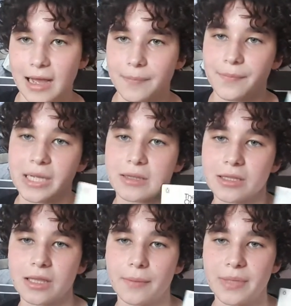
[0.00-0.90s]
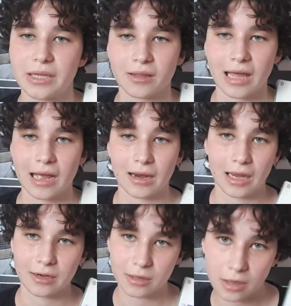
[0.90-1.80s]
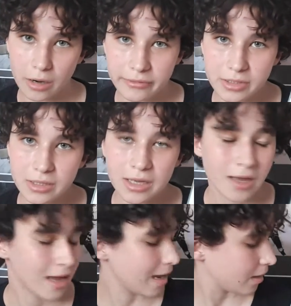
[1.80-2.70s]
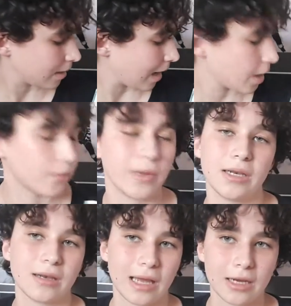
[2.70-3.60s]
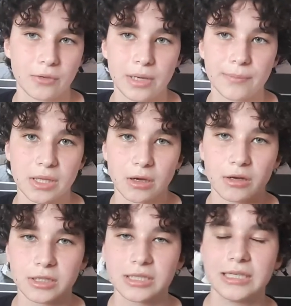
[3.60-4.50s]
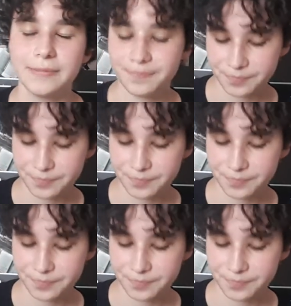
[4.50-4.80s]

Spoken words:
I picked this up because I like the cover and I really like Greek mythology.